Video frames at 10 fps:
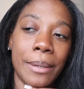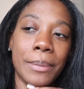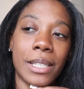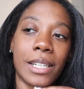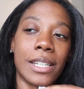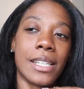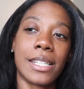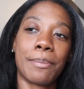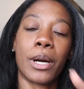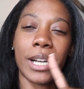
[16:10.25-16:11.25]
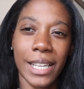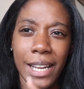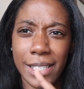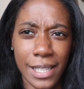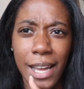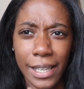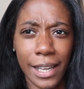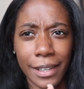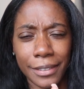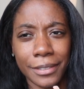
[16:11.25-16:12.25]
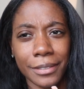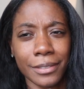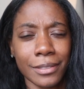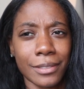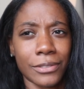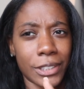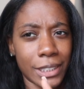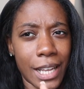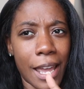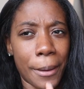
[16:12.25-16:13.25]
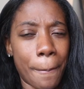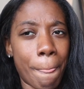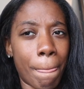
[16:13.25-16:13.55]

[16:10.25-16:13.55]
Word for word: because partying is not it for today.